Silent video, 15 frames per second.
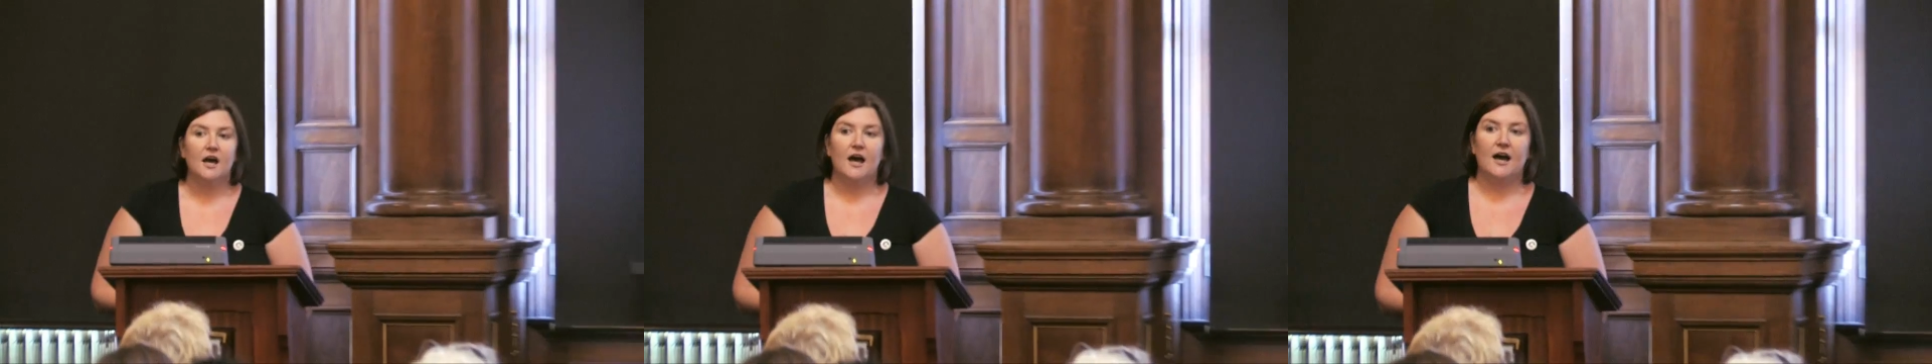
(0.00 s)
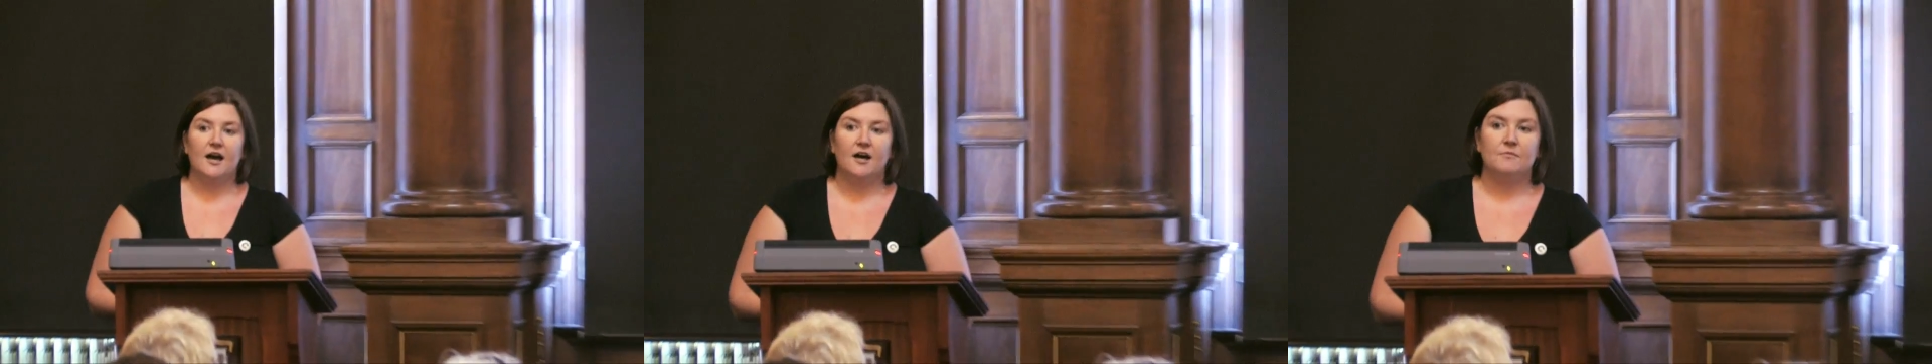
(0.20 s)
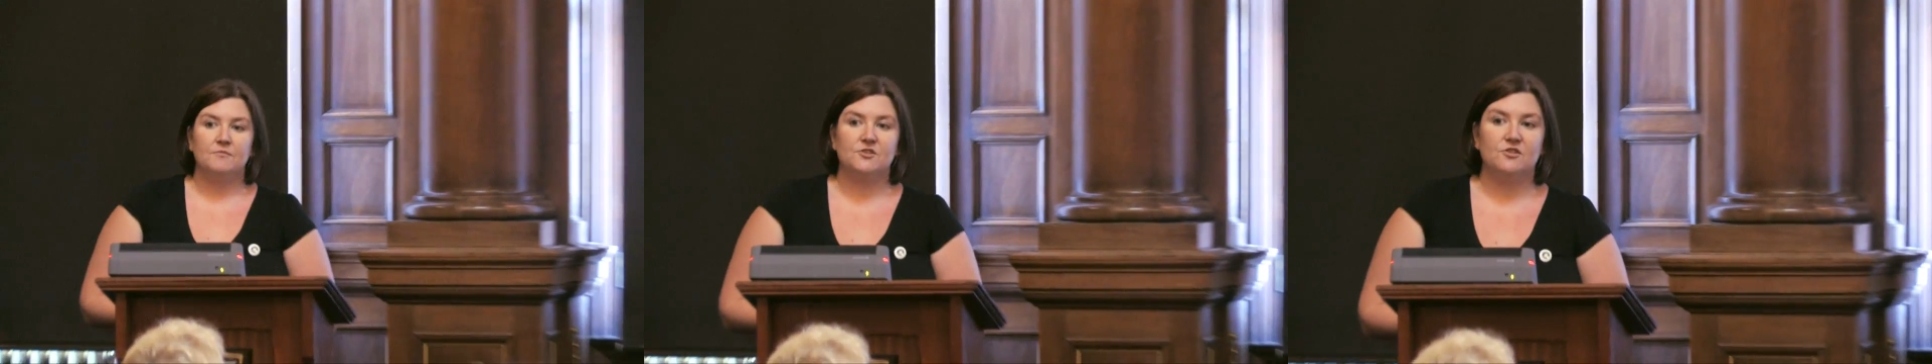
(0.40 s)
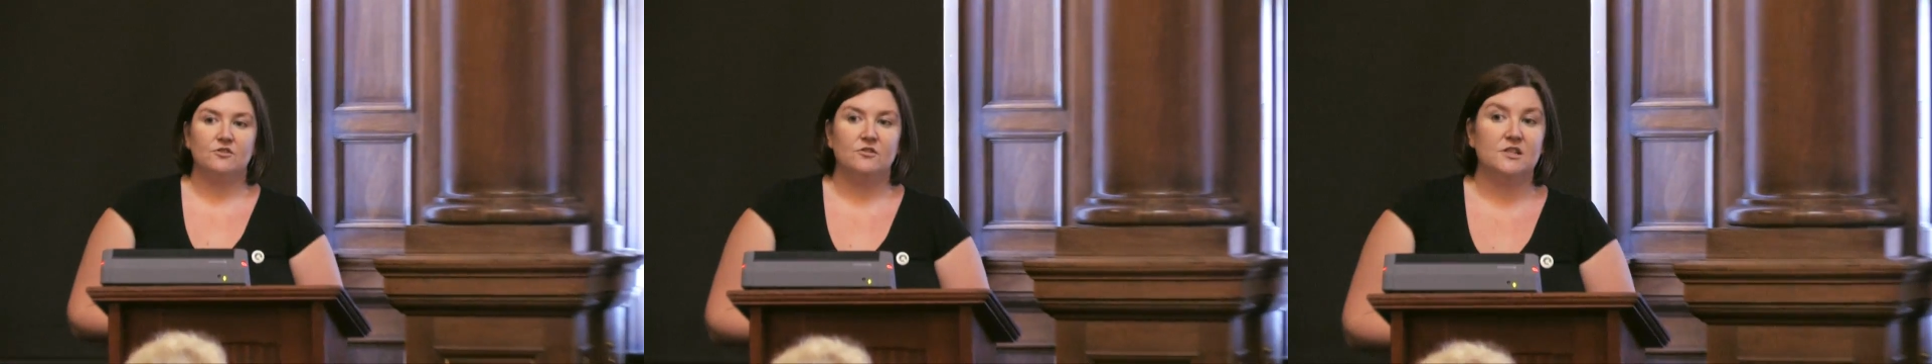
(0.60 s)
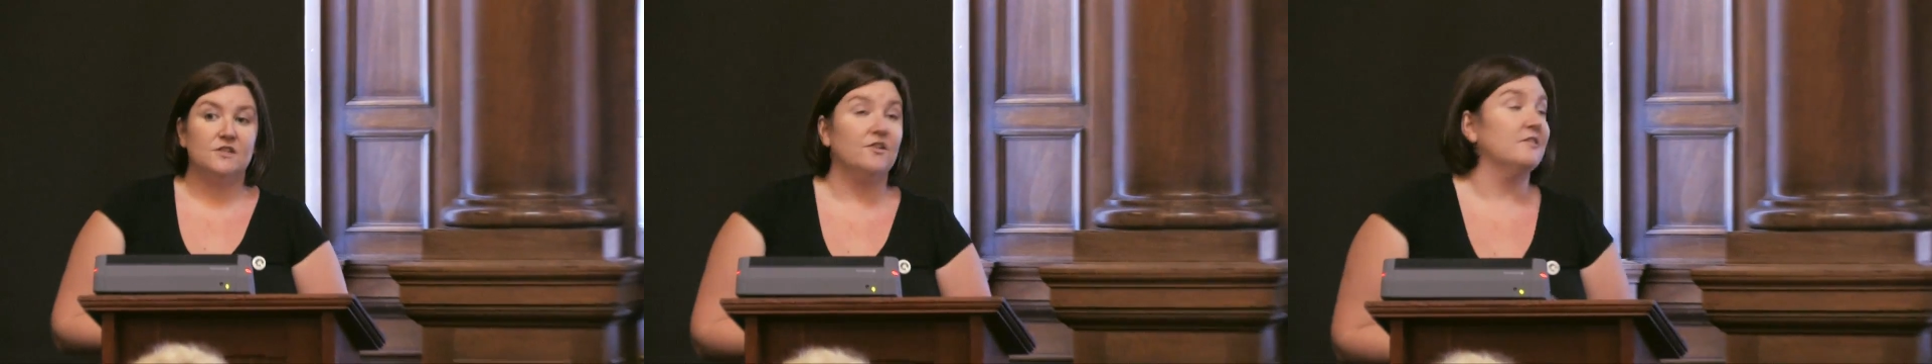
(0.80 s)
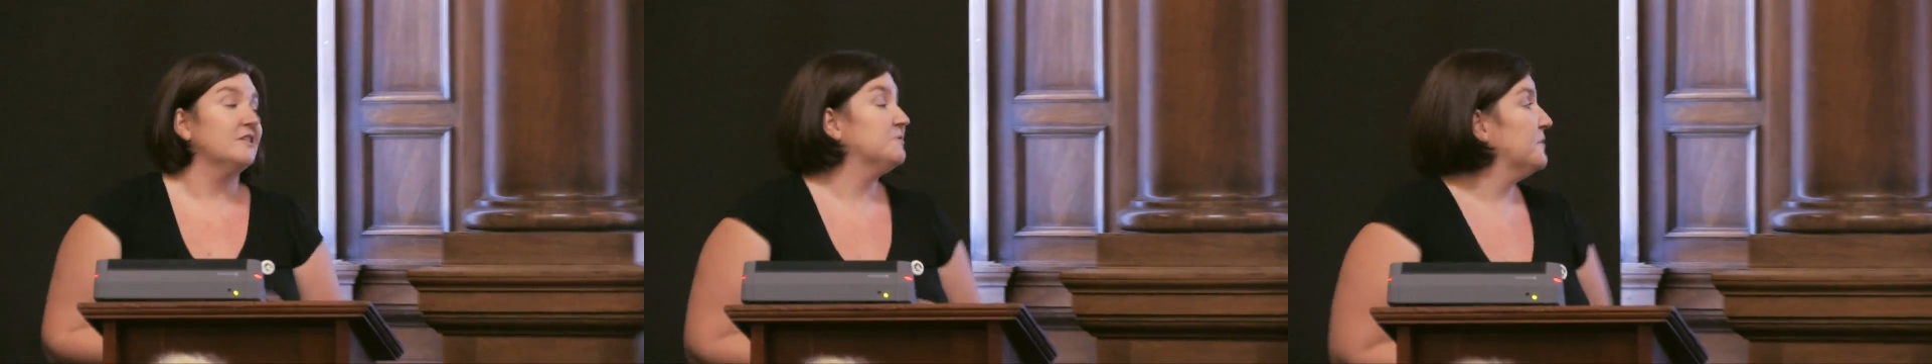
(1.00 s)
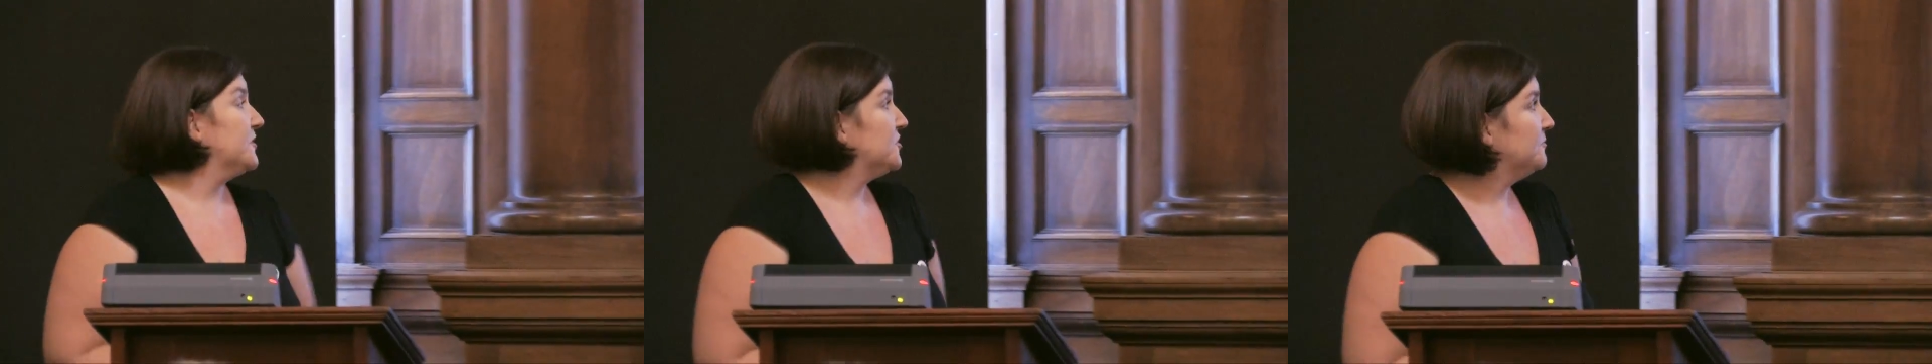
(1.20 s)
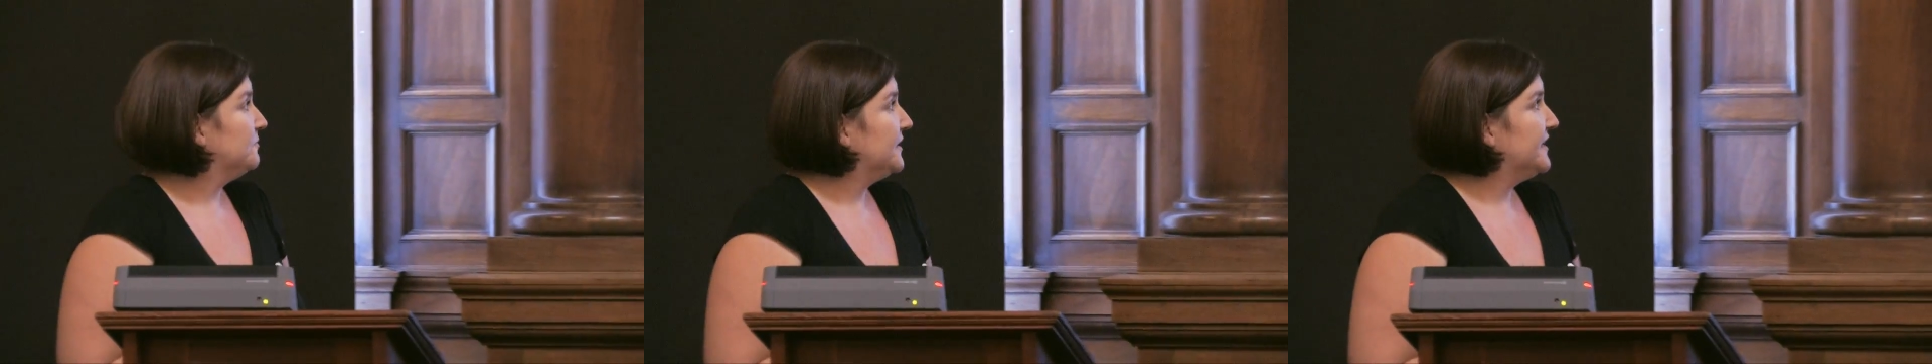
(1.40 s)
So it's a very
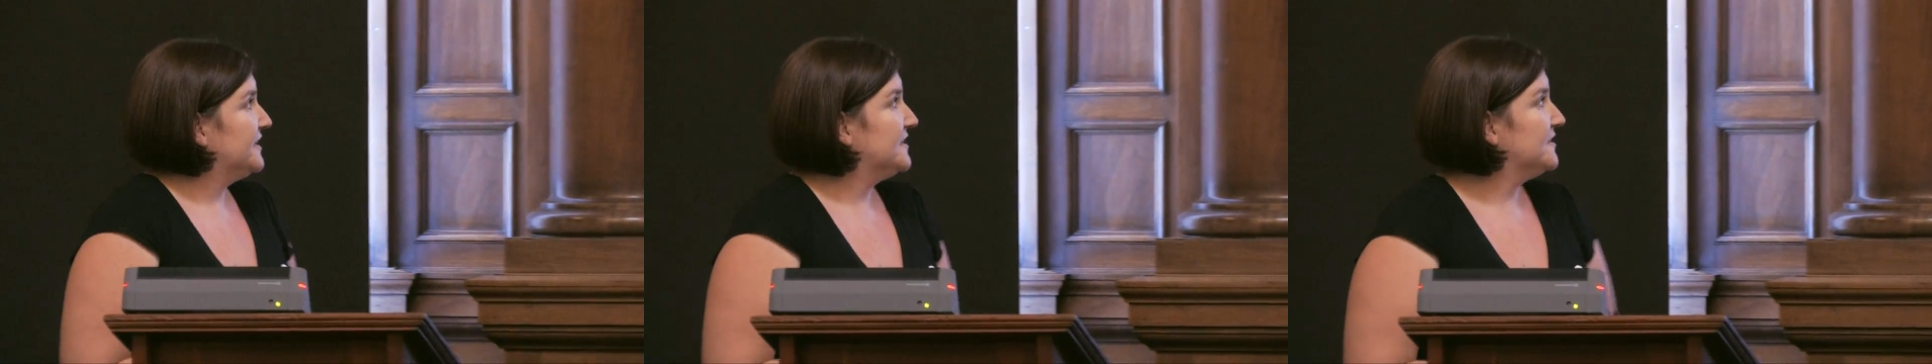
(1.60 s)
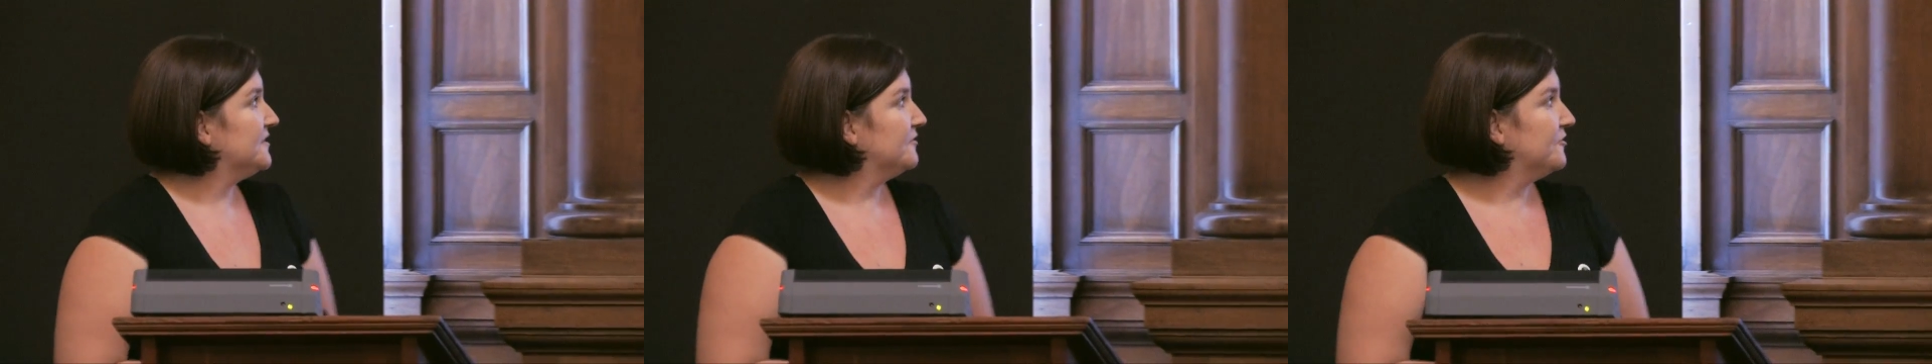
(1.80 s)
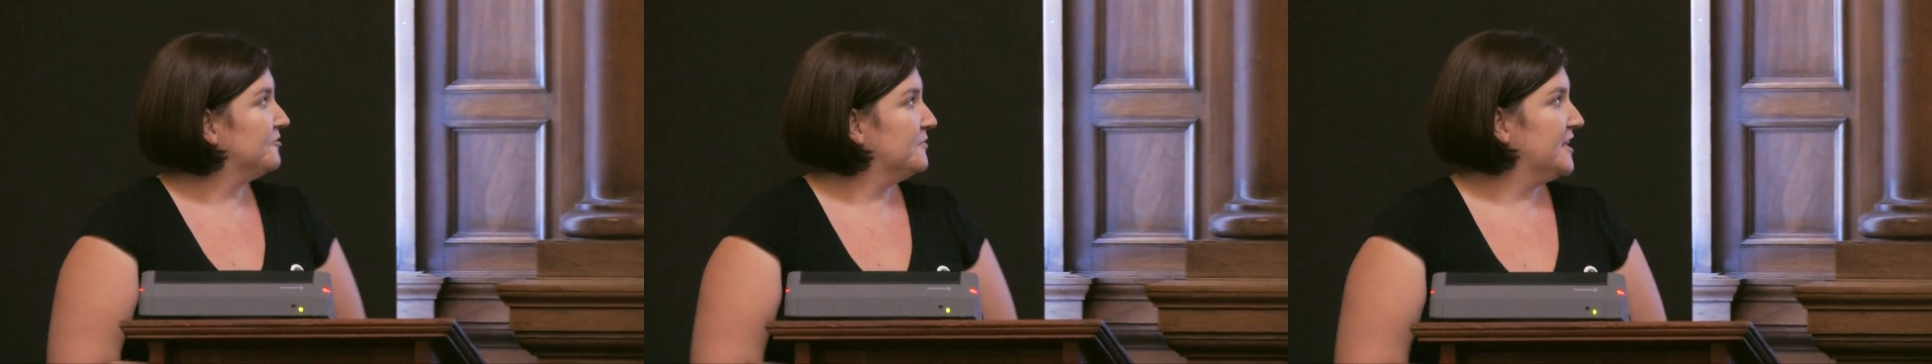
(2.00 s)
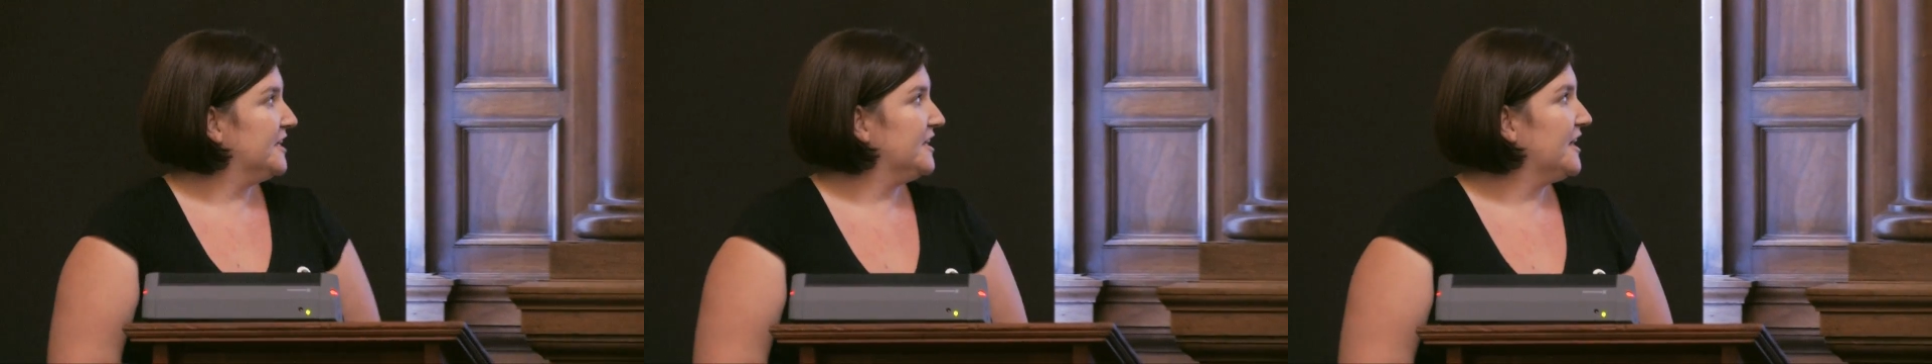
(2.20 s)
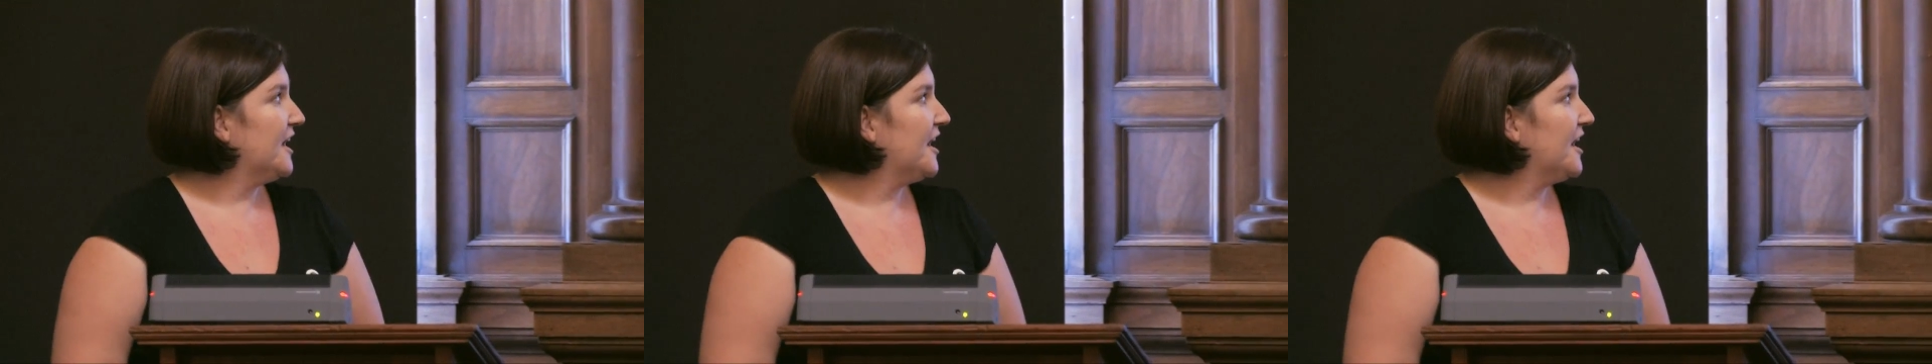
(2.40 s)
special place for me.